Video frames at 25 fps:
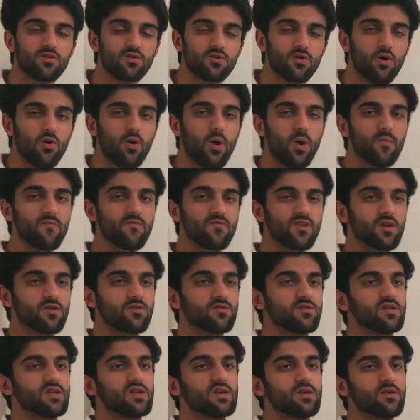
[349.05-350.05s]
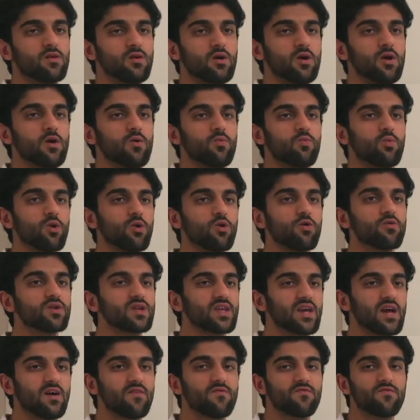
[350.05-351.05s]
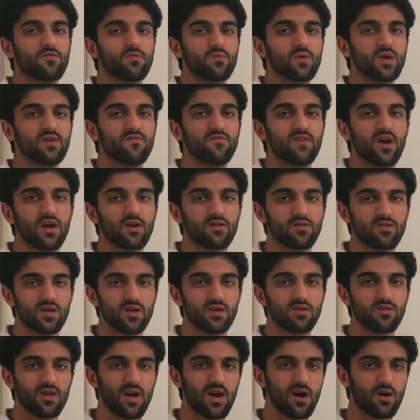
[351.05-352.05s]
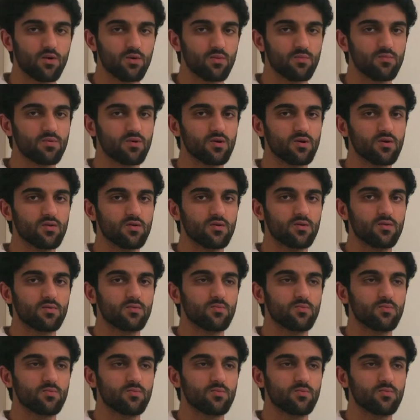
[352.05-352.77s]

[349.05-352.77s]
so obviously we already have 3 vaccines out, but